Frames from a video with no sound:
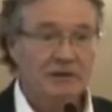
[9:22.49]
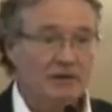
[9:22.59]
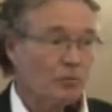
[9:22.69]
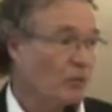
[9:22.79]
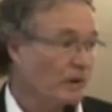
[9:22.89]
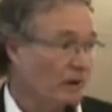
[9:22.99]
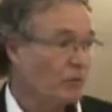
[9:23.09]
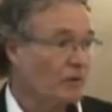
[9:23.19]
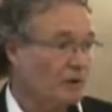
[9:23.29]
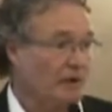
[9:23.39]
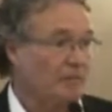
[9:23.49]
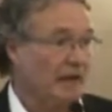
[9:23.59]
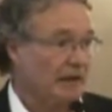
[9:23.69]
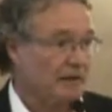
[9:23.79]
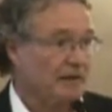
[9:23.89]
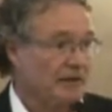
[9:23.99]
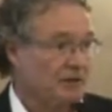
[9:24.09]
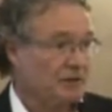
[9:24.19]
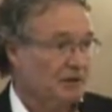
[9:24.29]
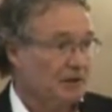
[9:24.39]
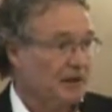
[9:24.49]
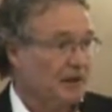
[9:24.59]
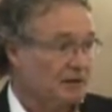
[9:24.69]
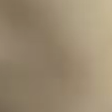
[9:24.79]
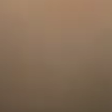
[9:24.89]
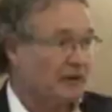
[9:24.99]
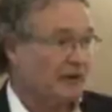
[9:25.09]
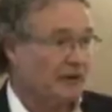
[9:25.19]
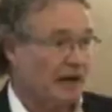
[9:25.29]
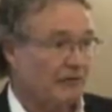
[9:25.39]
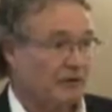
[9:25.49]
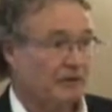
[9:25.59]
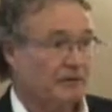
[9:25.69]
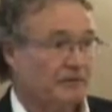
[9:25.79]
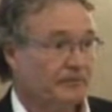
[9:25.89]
than where I work in Bangladesh and sub-Saharan Africa.